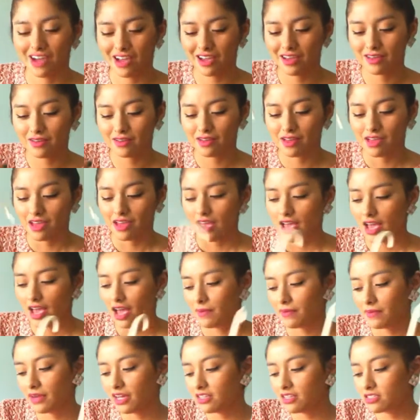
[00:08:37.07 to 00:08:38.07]
I,
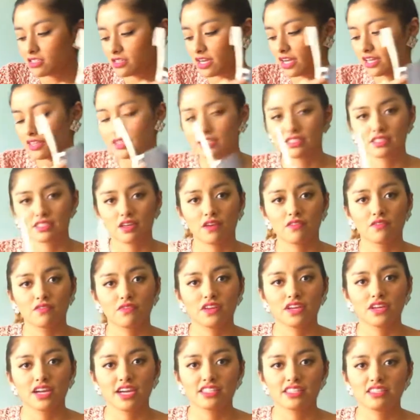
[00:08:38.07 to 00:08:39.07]
I'm not trying these on
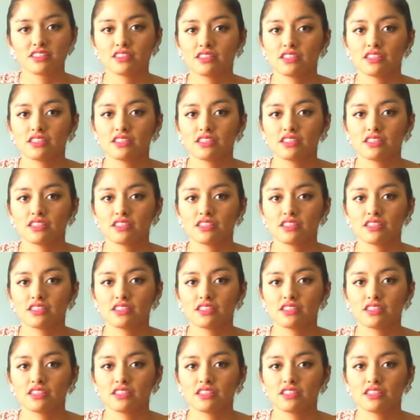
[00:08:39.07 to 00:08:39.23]
for you guys